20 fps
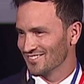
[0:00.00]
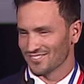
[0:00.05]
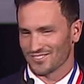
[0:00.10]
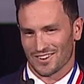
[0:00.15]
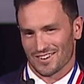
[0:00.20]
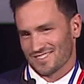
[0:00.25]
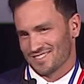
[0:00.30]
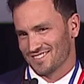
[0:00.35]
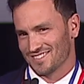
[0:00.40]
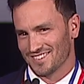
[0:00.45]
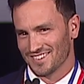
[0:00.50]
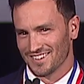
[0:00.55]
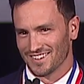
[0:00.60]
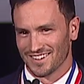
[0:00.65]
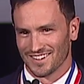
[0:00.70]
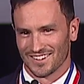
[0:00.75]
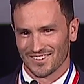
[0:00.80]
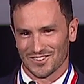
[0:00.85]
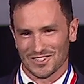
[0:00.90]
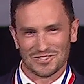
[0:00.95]

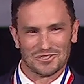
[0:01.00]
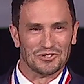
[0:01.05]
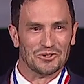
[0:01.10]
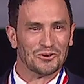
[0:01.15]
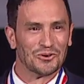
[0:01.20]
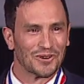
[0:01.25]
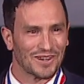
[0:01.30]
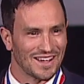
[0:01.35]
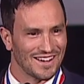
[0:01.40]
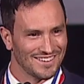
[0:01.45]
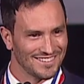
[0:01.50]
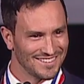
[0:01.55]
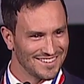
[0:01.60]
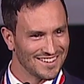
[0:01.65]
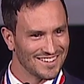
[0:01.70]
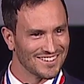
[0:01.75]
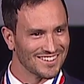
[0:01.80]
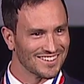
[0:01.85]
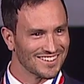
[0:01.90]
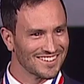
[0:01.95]
What are you doing out
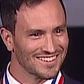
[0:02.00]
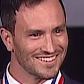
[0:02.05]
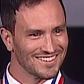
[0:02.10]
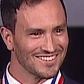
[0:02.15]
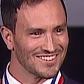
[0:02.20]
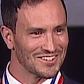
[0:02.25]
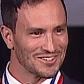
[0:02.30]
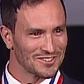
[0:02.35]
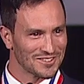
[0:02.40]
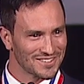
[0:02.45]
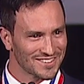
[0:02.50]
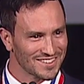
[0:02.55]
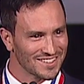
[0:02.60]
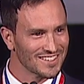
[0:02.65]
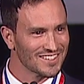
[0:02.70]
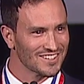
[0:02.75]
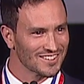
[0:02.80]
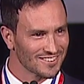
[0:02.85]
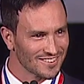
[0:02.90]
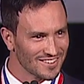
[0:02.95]
there? You know, you're a
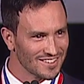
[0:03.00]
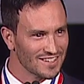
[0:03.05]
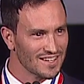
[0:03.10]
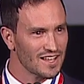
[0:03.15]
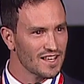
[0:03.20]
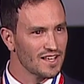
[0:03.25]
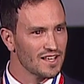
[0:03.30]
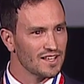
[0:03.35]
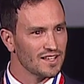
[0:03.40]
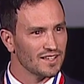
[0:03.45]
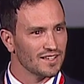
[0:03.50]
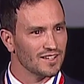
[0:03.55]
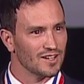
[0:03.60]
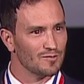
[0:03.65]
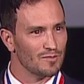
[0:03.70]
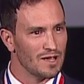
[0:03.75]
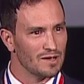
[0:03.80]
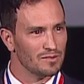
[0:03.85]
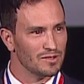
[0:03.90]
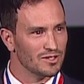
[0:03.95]
skier, and, you know,
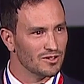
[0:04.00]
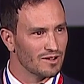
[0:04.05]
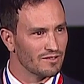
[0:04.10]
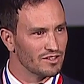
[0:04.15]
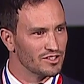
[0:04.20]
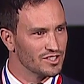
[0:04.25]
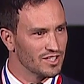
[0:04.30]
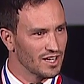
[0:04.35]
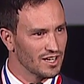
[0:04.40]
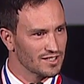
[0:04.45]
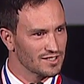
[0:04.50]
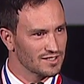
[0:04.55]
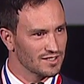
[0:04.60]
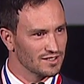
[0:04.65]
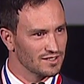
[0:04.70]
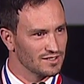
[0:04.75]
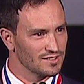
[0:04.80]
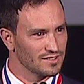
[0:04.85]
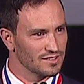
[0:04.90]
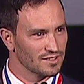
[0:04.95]
maybe you have a chance
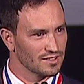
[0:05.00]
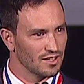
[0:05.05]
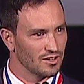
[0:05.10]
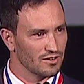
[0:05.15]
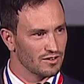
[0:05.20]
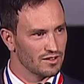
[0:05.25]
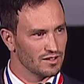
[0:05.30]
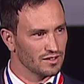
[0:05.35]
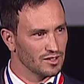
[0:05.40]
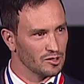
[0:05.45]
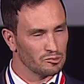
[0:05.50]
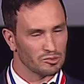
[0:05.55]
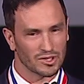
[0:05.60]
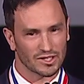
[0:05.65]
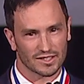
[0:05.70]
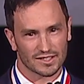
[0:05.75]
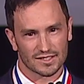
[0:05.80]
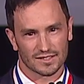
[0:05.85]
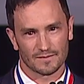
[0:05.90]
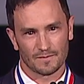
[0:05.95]
to go to the
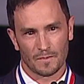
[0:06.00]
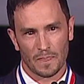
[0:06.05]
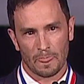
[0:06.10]
Olympics.